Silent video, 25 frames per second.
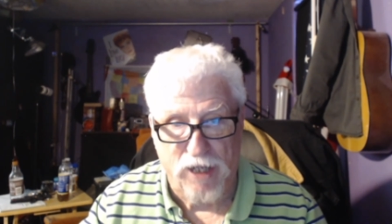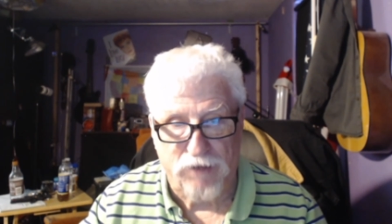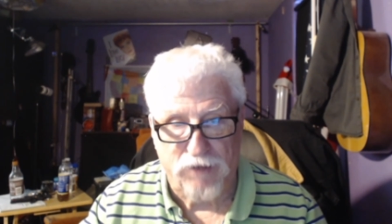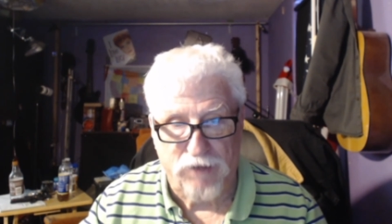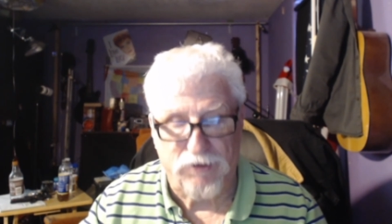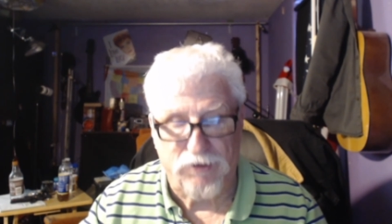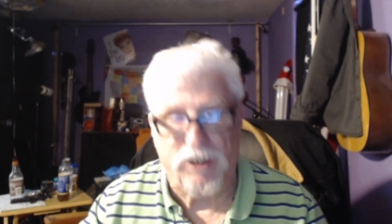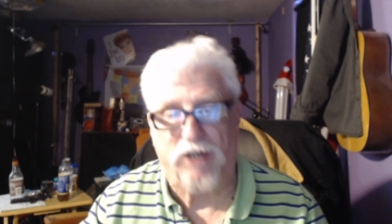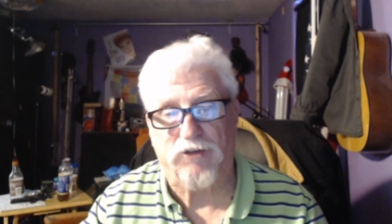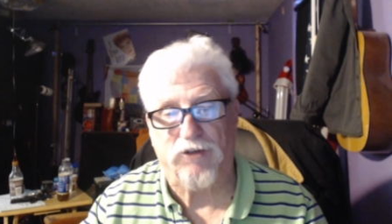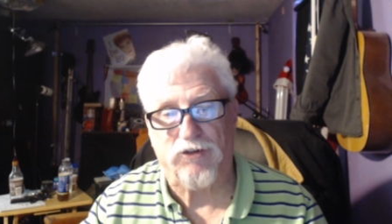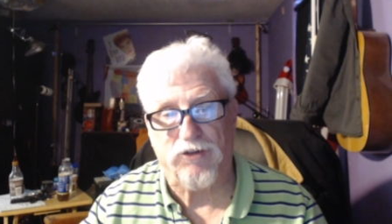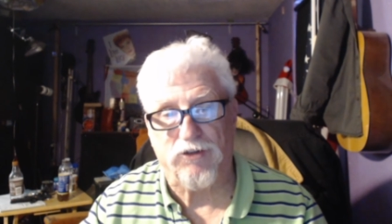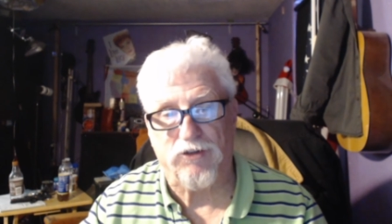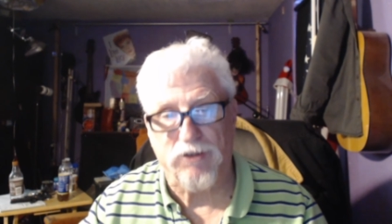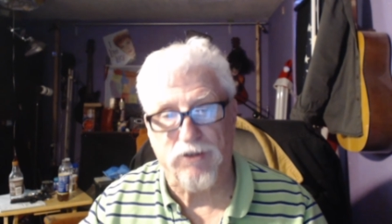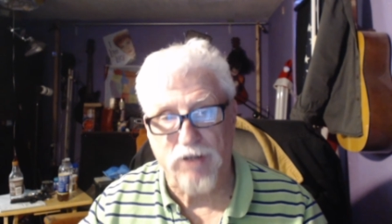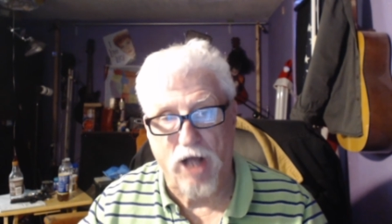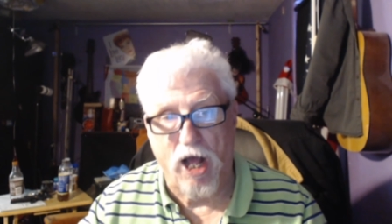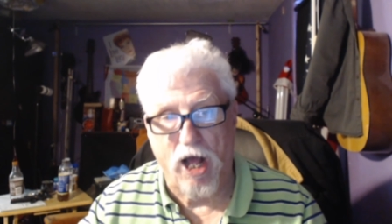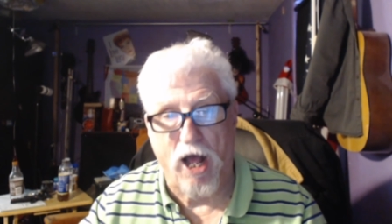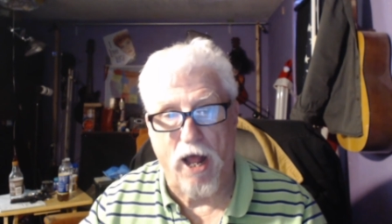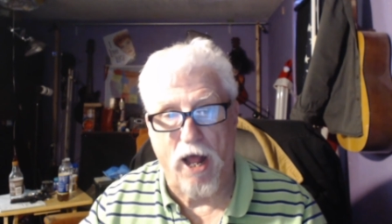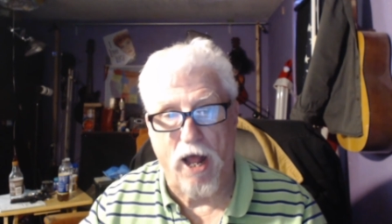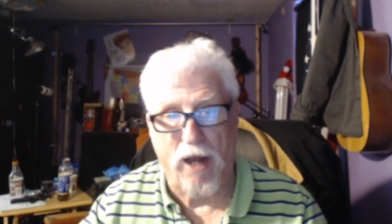that's
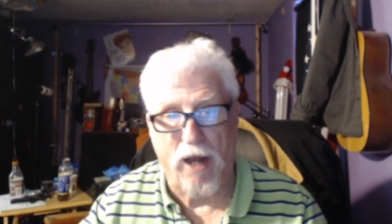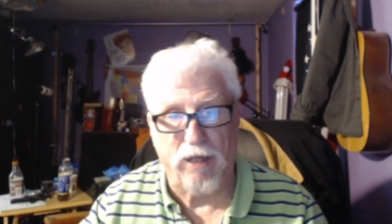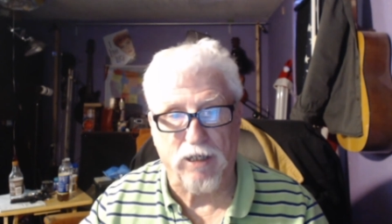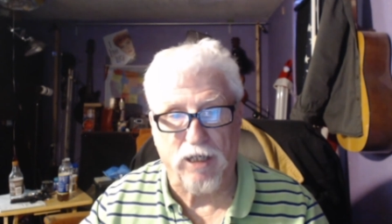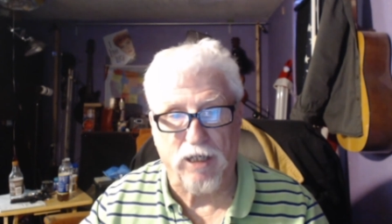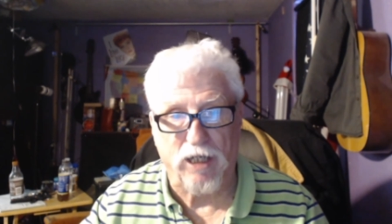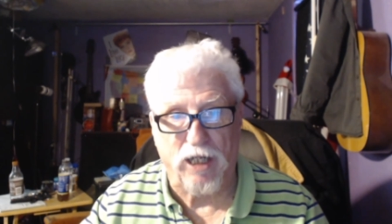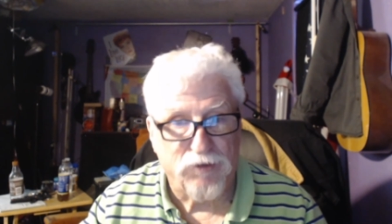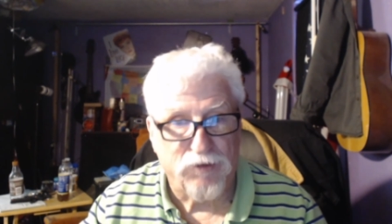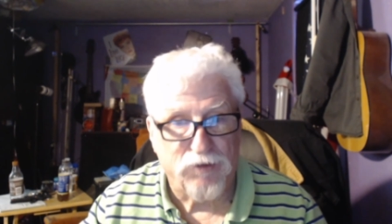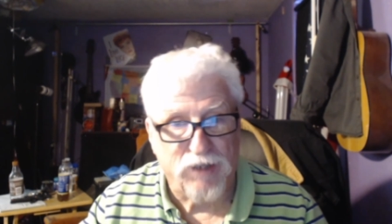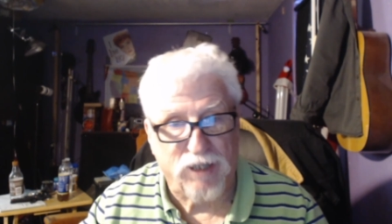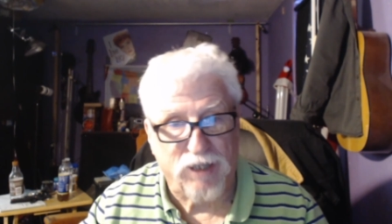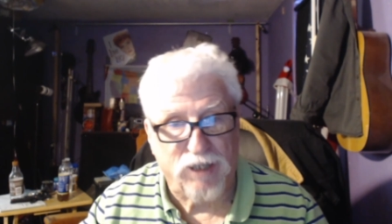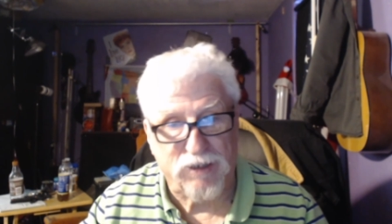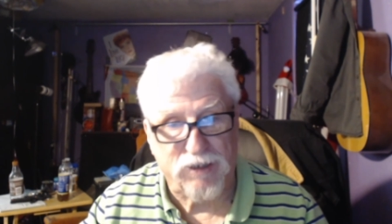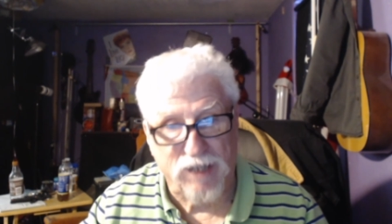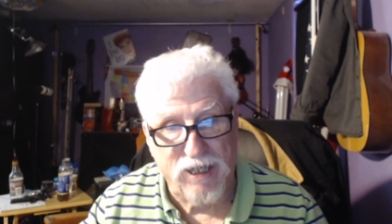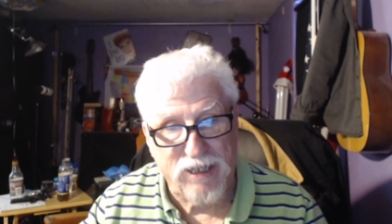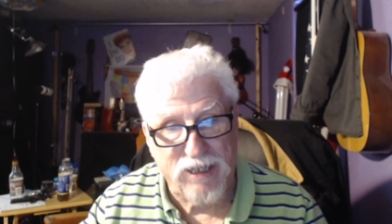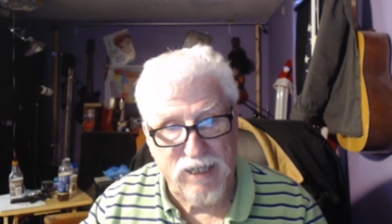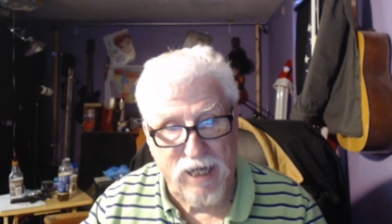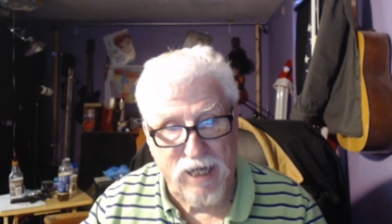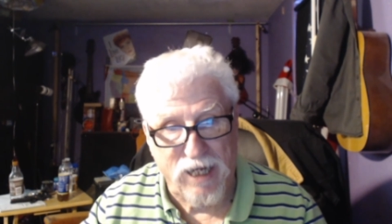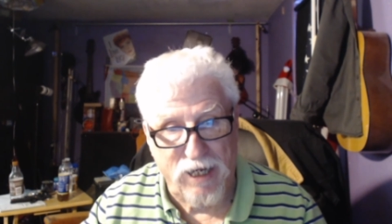not, that they
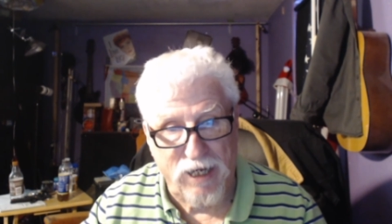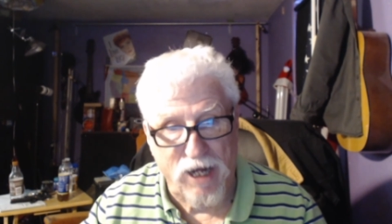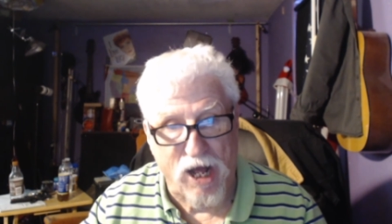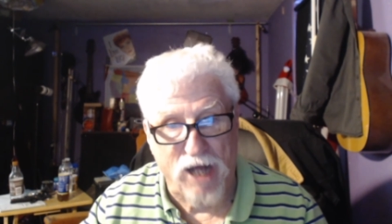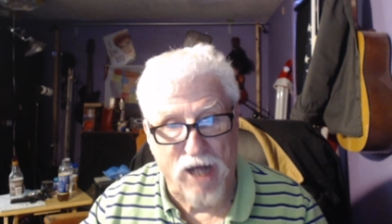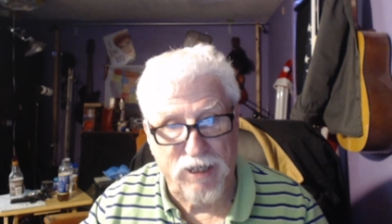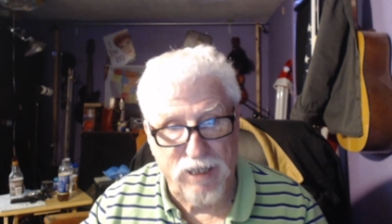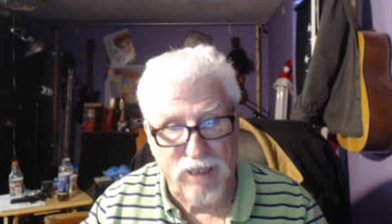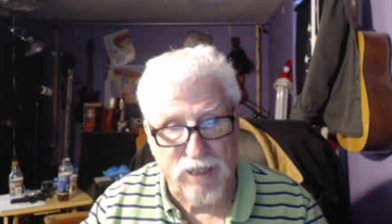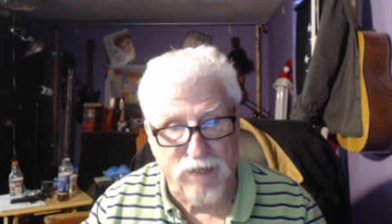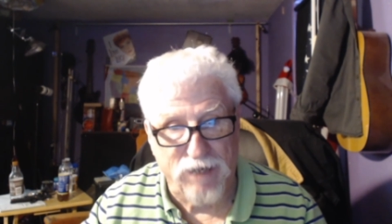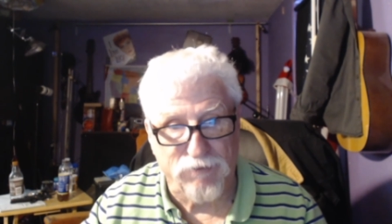cannot give